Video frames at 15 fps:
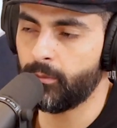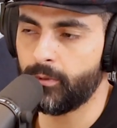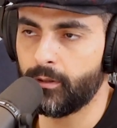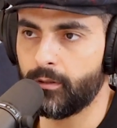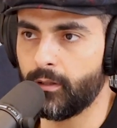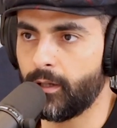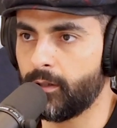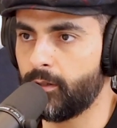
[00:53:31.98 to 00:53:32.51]

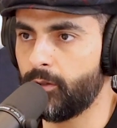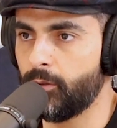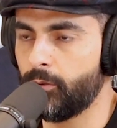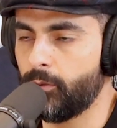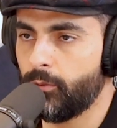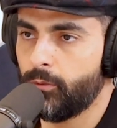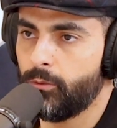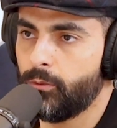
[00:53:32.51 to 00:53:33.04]
but like
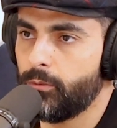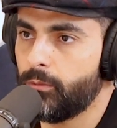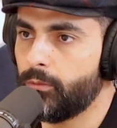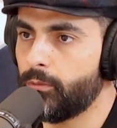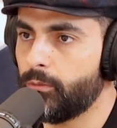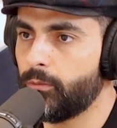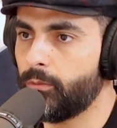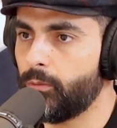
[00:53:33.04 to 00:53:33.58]
you
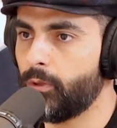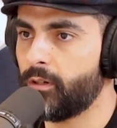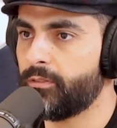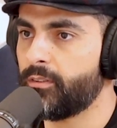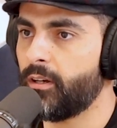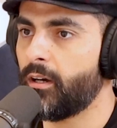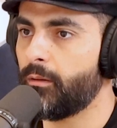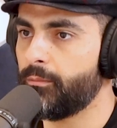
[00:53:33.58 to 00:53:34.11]
would have
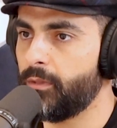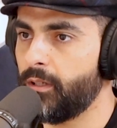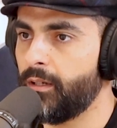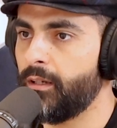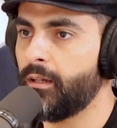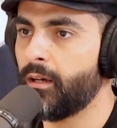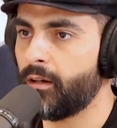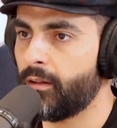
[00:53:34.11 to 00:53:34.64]
taught me
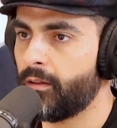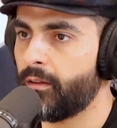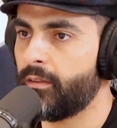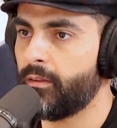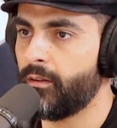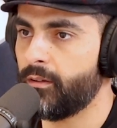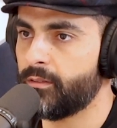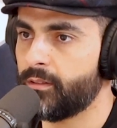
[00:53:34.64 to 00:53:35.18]
none of the
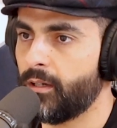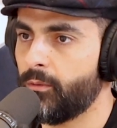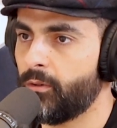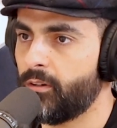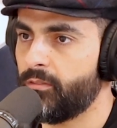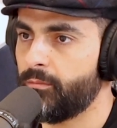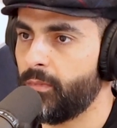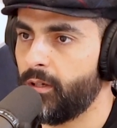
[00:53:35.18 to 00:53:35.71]
things that would
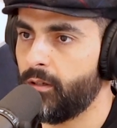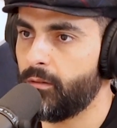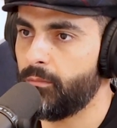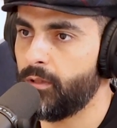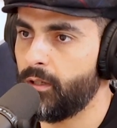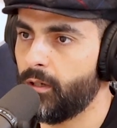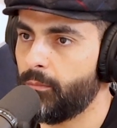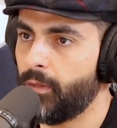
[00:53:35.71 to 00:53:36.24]
have made
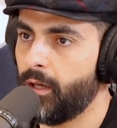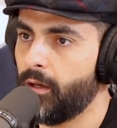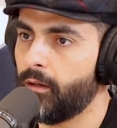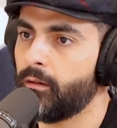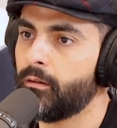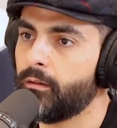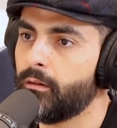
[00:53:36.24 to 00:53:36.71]
me a man.